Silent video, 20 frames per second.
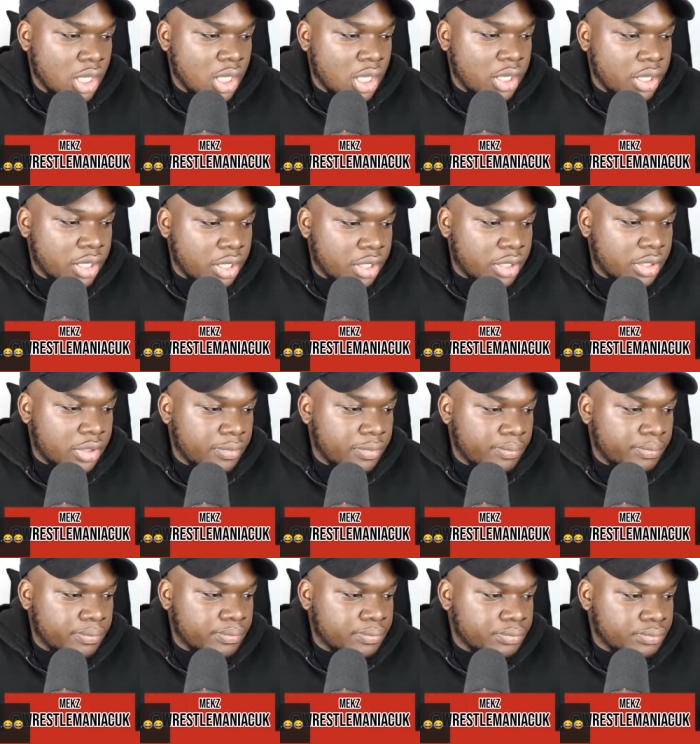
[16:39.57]

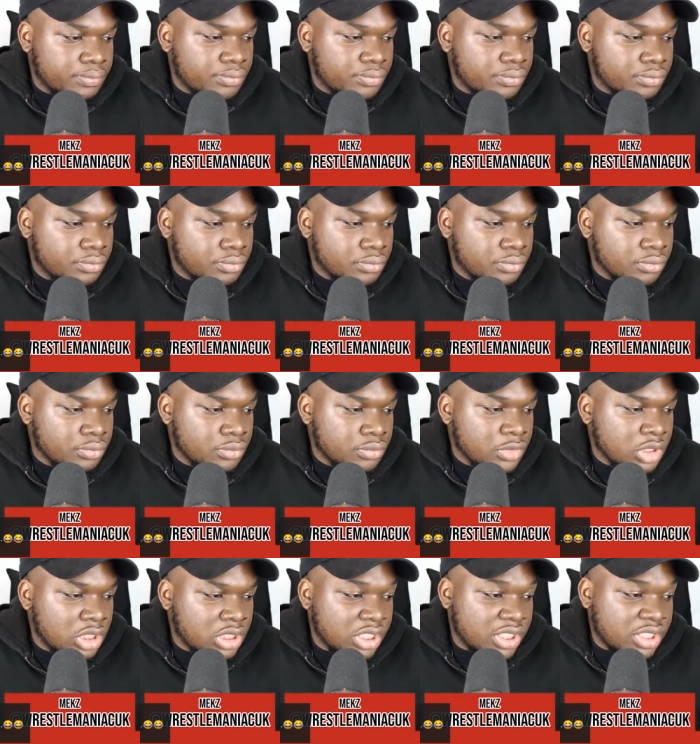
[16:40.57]

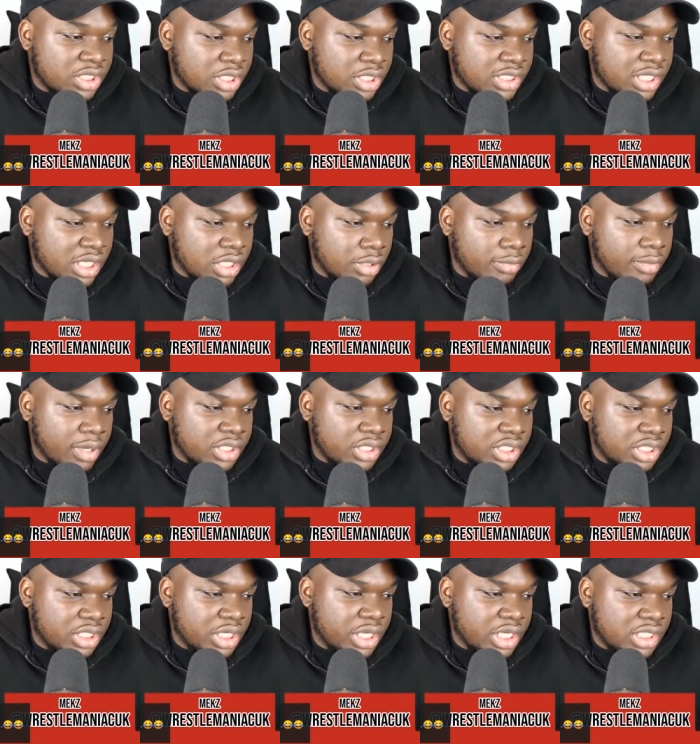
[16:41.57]
This is her second match in
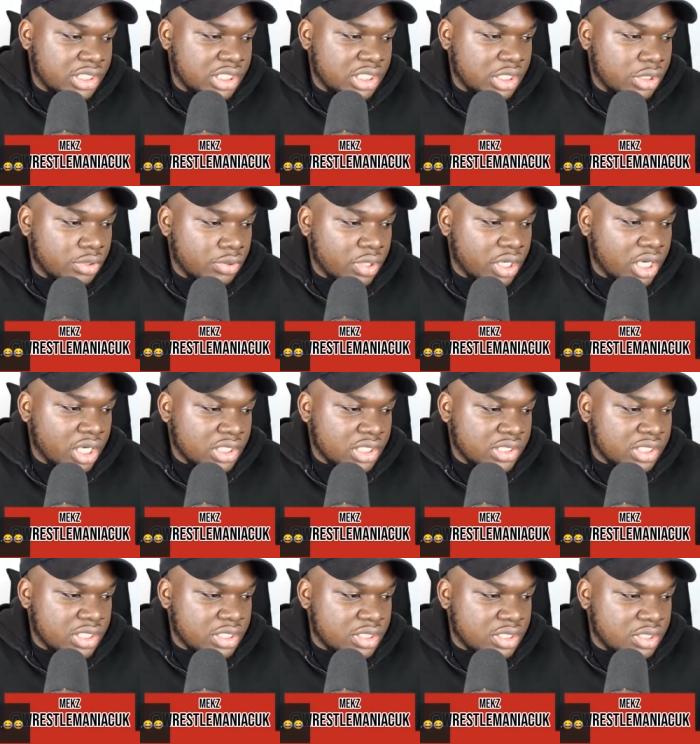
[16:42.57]
NXT UK
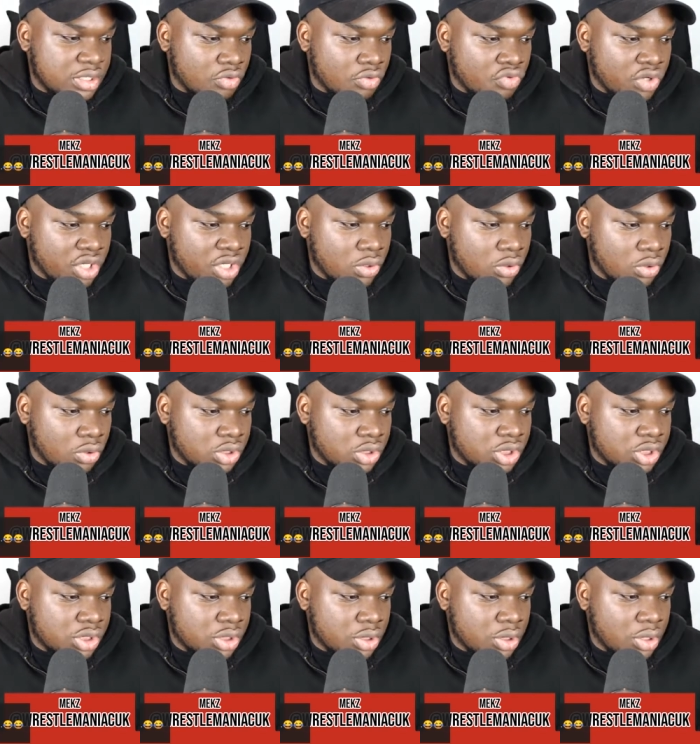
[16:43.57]
since the
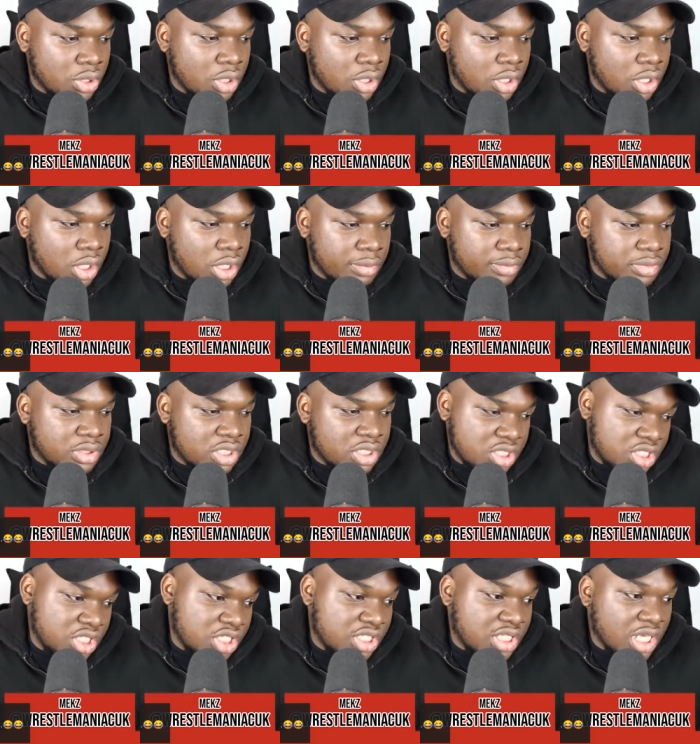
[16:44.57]
relaunch, since
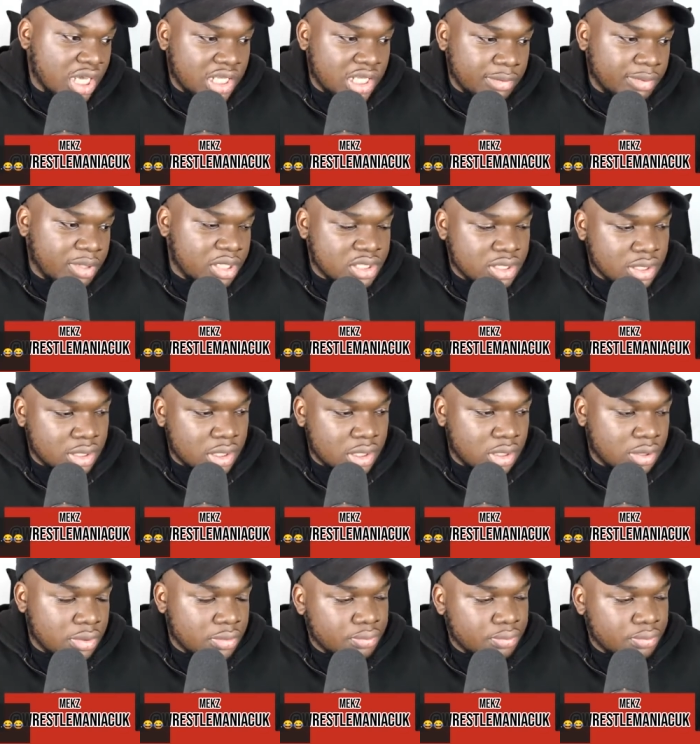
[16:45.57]
she signed, basically.